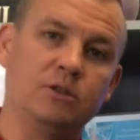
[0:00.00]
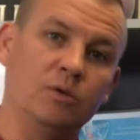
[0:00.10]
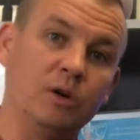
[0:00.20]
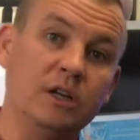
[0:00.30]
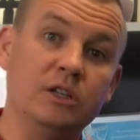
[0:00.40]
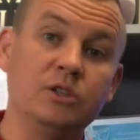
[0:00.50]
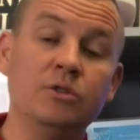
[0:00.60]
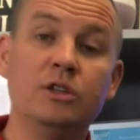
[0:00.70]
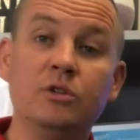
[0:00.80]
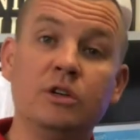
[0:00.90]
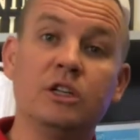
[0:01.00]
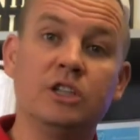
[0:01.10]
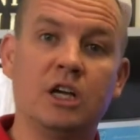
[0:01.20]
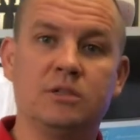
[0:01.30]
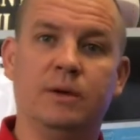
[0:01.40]
So we're going to do the NUCA
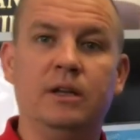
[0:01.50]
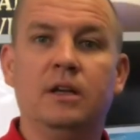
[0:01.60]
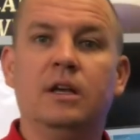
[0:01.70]
adjustment.